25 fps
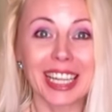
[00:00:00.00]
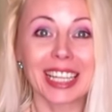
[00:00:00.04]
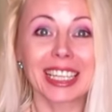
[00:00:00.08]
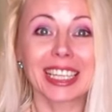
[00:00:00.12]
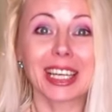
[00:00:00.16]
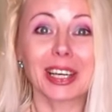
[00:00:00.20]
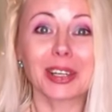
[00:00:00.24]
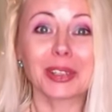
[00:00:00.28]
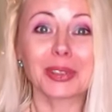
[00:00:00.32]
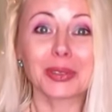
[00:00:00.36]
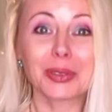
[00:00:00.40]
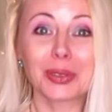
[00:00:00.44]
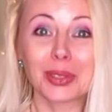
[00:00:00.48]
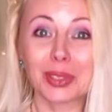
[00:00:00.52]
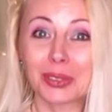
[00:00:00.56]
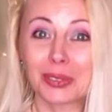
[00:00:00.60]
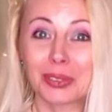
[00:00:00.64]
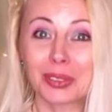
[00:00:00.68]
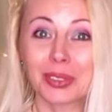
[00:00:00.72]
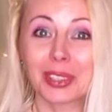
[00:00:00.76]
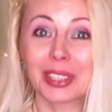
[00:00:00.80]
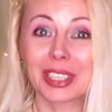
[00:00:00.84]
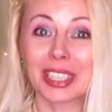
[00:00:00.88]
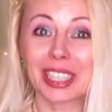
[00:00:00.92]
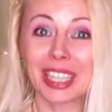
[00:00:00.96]
Now don't
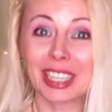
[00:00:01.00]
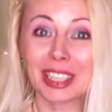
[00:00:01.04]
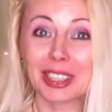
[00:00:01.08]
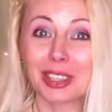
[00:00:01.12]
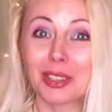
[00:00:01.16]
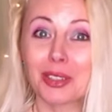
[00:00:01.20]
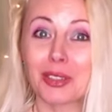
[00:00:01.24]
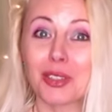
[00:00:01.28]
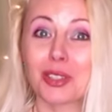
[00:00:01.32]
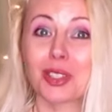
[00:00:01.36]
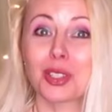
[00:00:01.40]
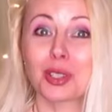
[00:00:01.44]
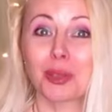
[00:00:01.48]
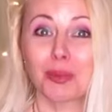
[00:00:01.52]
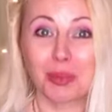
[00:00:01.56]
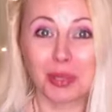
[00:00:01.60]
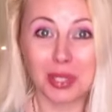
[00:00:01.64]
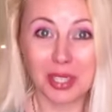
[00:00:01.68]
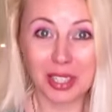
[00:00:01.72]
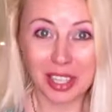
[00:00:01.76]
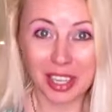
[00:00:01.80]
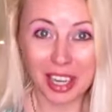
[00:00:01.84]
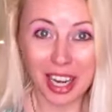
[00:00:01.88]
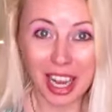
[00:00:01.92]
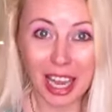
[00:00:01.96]
forget to
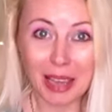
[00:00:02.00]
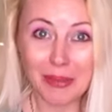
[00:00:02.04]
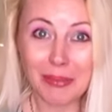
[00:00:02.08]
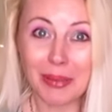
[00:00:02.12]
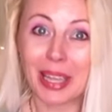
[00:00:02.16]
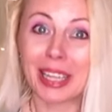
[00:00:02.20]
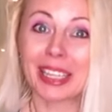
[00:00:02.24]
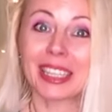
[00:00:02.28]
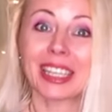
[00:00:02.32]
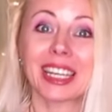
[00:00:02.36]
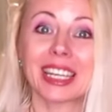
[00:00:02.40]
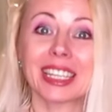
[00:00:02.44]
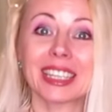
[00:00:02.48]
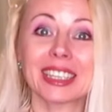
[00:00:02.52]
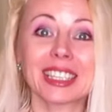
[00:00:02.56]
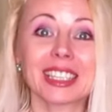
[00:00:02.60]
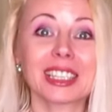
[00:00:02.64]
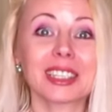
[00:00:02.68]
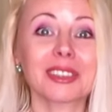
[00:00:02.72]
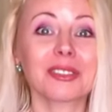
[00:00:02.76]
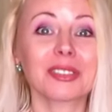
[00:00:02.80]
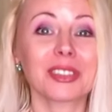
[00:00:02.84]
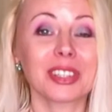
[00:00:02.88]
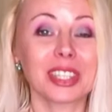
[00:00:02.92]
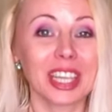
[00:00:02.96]
subscribe and hit
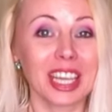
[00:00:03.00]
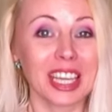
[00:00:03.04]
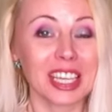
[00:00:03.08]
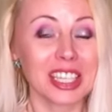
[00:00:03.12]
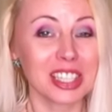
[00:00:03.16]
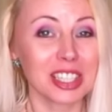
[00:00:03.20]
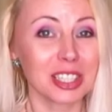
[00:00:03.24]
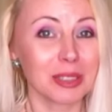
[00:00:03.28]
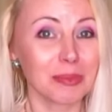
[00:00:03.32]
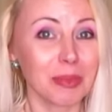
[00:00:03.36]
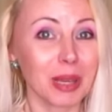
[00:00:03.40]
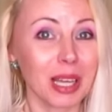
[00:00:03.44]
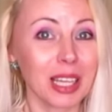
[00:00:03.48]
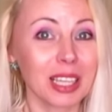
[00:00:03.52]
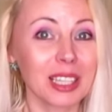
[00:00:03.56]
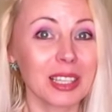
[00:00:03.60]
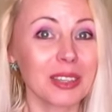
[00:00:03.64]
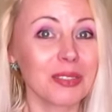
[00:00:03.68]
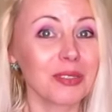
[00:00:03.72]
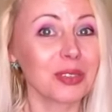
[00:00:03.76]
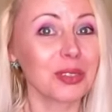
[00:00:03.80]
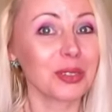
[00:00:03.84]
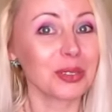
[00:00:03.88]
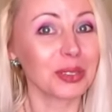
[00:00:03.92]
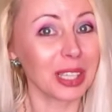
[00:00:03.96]
notification bell
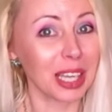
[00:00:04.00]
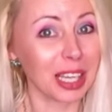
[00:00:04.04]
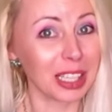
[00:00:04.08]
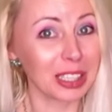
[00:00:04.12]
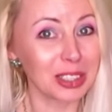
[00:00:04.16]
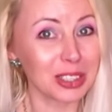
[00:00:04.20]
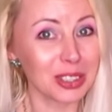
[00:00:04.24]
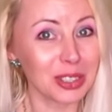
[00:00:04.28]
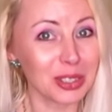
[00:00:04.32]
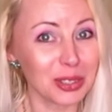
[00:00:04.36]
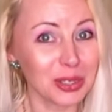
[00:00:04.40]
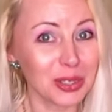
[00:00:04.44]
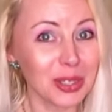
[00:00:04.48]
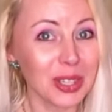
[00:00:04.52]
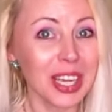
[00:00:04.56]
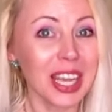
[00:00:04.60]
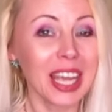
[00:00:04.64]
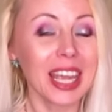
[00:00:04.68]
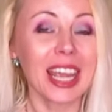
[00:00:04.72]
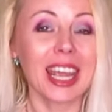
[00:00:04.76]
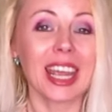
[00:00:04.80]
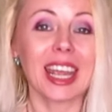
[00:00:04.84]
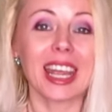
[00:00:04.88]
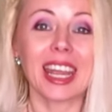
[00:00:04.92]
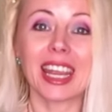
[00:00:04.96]
if you're not too.
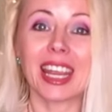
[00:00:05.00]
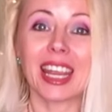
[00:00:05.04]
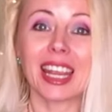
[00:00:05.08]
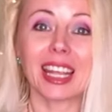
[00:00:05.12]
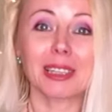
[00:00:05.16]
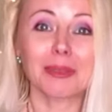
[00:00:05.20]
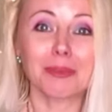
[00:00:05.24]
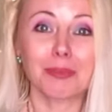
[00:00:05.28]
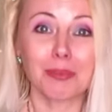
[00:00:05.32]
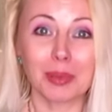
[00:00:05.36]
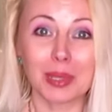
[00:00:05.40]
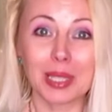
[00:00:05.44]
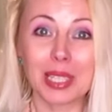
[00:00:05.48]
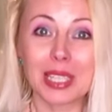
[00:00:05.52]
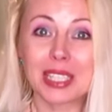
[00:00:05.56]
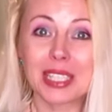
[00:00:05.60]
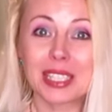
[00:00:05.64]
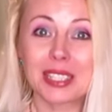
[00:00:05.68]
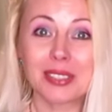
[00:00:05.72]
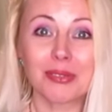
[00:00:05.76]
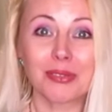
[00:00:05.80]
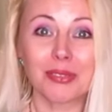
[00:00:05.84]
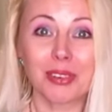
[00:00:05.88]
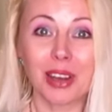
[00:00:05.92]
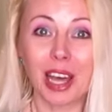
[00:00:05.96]
And please
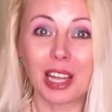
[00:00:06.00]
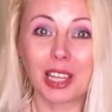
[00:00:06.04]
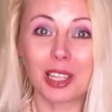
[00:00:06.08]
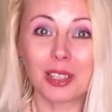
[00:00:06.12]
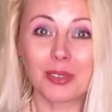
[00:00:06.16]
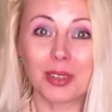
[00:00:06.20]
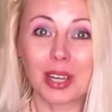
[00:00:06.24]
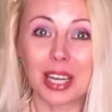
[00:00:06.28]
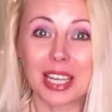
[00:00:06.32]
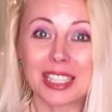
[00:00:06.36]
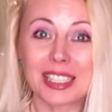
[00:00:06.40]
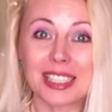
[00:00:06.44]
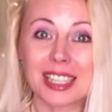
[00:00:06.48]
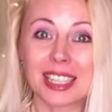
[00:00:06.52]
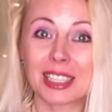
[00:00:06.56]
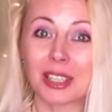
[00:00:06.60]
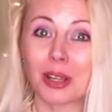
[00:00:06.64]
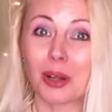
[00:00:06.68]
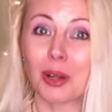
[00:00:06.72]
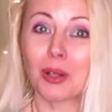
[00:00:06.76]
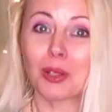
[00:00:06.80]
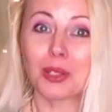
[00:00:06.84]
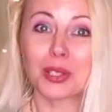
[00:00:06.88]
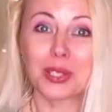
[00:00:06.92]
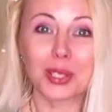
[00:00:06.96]
follow us on
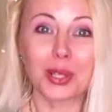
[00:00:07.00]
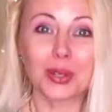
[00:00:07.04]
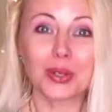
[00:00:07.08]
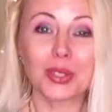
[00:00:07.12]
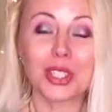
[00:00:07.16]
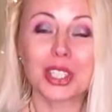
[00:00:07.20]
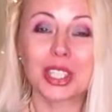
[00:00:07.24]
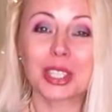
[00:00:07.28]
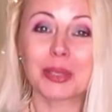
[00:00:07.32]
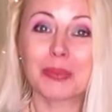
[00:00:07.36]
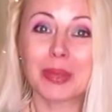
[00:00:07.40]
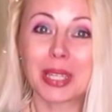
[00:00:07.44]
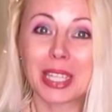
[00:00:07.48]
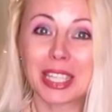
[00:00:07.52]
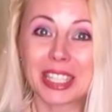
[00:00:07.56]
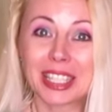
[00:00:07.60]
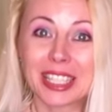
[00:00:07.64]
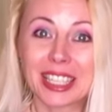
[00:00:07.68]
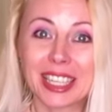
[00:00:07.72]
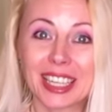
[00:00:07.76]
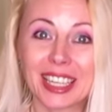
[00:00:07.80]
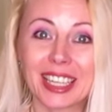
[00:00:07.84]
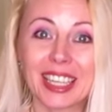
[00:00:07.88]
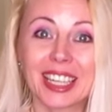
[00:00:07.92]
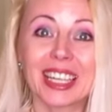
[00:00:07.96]
all social
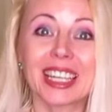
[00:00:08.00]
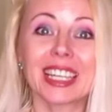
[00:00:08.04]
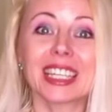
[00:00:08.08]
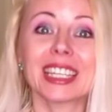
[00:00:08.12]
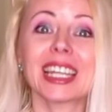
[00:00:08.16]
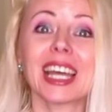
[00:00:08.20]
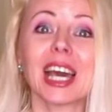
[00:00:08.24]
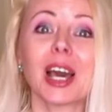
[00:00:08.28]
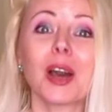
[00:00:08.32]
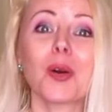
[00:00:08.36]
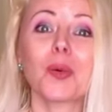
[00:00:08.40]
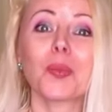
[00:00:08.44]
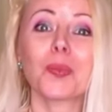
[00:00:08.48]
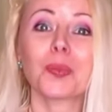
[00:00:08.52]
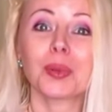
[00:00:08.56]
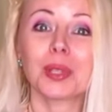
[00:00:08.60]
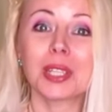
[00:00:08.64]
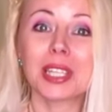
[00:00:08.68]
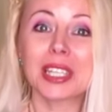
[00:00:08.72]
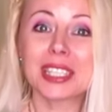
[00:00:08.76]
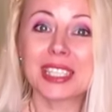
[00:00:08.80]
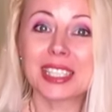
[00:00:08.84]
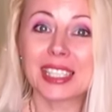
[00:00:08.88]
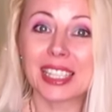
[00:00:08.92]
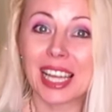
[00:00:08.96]
media. Now
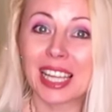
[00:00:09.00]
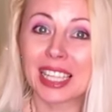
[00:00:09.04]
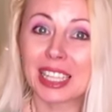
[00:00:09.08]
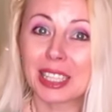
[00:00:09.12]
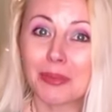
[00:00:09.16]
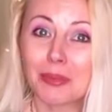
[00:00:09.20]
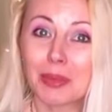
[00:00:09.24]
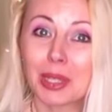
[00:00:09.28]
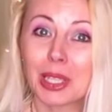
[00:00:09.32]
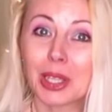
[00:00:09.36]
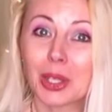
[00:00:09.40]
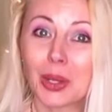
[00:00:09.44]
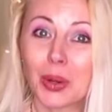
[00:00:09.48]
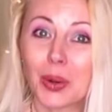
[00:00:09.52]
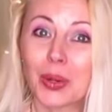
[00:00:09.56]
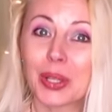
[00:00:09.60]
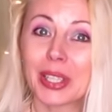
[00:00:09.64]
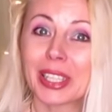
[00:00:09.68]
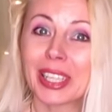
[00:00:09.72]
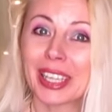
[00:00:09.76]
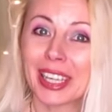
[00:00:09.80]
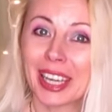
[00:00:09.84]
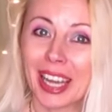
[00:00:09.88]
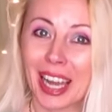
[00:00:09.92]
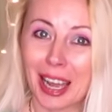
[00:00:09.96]
please let me know in
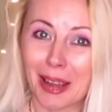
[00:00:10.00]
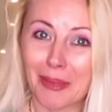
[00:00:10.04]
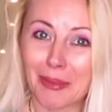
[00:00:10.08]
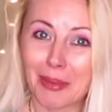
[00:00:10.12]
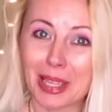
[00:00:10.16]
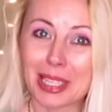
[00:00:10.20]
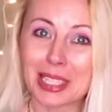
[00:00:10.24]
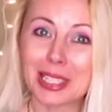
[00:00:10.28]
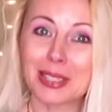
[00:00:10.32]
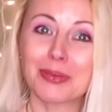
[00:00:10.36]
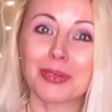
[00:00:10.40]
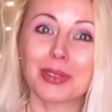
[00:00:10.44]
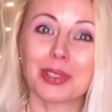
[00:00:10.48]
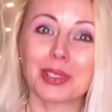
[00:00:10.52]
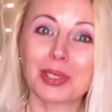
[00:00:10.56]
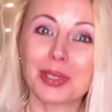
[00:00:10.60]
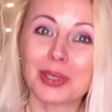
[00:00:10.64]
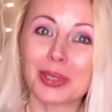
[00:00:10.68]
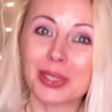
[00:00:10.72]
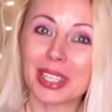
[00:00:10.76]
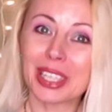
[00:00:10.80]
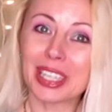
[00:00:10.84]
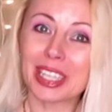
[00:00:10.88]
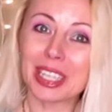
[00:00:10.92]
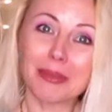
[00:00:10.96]
the comments what you
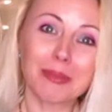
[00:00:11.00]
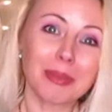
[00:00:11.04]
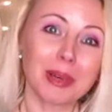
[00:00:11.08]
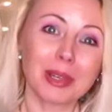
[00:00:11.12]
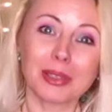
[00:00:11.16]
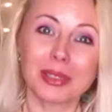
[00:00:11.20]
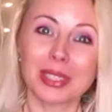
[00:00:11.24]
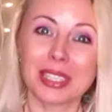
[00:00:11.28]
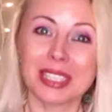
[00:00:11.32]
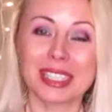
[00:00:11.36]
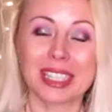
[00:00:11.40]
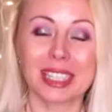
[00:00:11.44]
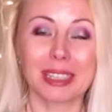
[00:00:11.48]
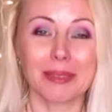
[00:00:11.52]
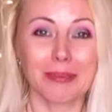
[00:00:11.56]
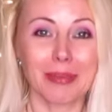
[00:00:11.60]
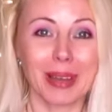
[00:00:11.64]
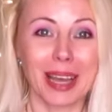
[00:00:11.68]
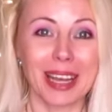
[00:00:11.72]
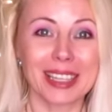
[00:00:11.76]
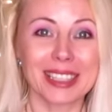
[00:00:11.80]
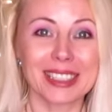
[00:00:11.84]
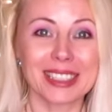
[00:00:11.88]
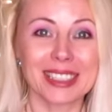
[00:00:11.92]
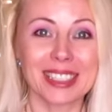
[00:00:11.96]
think about this
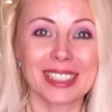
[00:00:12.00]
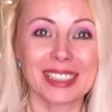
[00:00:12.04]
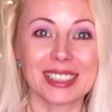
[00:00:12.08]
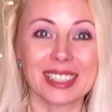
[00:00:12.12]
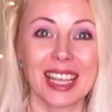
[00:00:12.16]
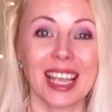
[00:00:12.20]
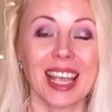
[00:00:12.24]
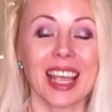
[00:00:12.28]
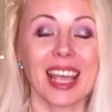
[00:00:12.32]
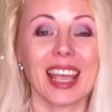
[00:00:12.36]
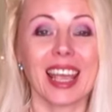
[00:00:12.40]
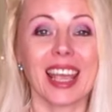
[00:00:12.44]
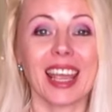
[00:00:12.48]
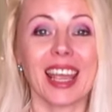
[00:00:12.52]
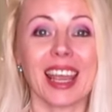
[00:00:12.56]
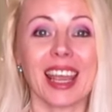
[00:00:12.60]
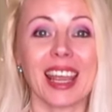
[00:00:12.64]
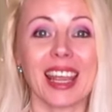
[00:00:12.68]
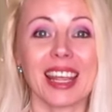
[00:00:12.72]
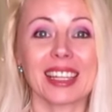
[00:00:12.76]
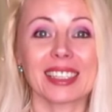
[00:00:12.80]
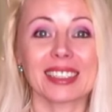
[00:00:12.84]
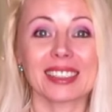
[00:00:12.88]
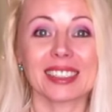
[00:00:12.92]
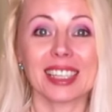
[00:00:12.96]
unboxing
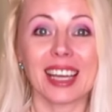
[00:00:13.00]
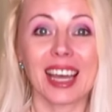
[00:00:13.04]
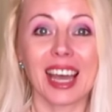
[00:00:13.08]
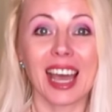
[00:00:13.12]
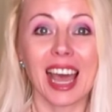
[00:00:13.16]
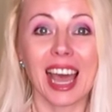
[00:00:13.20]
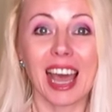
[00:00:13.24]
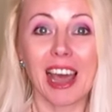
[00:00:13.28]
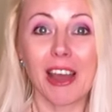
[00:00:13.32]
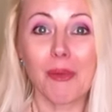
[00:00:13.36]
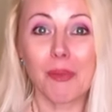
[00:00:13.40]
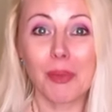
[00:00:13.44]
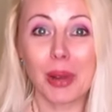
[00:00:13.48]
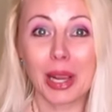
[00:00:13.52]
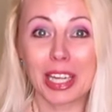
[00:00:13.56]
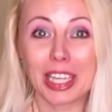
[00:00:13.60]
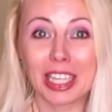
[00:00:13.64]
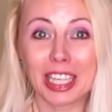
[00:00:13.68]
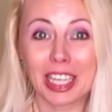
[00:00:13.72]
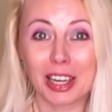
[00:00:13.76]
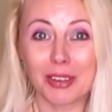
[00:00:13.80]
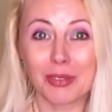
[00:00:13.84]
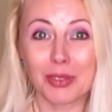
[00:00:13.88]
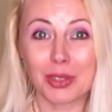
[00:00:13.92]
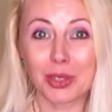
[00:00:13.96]
and how
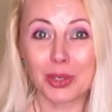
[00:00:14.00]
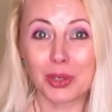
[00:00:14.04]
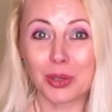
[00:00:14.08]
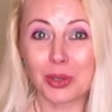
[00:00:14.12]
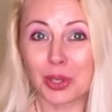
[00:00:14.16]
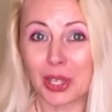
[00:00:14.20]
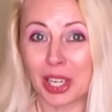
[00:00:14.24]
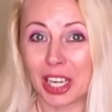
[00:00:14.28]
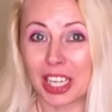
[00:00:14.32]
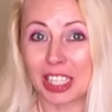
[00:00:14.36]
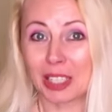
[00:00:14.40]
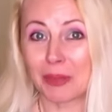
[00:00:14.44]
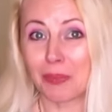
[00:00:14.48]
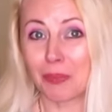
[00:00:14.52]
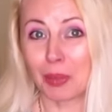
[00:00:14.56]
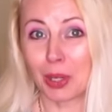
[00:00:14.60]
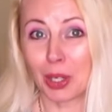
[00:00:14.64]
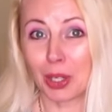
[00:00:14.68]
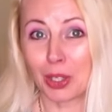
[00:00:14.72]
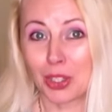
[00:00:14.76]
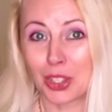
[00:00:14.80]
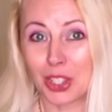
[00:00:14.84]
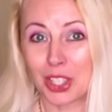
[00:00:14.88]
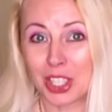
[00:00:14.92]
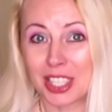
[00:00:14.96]
many of you already
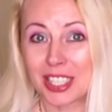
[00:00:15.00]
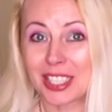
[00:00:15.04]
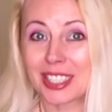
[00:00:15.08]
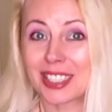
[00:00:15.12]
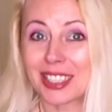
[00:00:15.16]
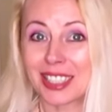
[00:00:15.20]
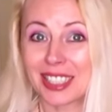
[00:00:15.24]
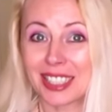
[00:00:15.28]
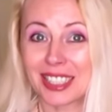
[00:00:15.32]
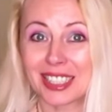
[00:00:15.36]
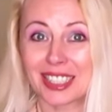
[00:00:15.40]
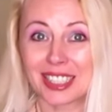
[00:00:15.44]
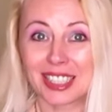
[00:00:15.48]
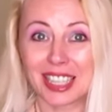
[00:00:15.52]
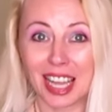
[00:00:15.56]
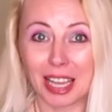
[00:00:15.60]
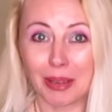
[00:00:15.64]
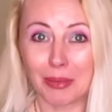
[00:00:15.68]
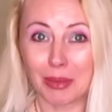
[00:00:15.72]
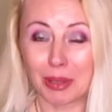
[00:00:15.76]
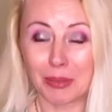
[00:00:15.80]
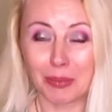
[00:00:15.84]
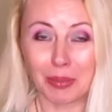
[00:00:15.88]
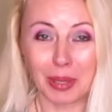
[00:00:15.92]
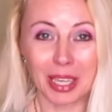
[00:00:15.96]
purchased this
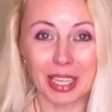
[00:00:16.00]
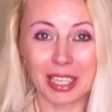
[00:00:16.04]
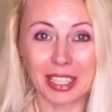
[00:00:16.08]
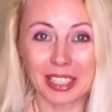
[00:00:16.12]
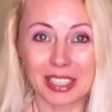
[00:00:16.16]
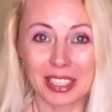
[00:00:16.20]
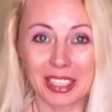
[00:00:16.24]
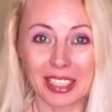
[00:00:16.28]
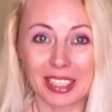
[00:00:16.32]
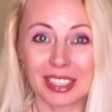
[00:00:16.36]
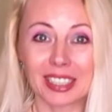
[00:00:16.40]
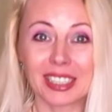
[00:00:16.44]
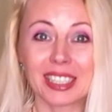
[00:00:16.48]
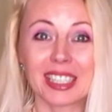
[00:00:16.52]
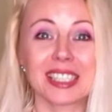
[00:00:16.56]
diamond painting.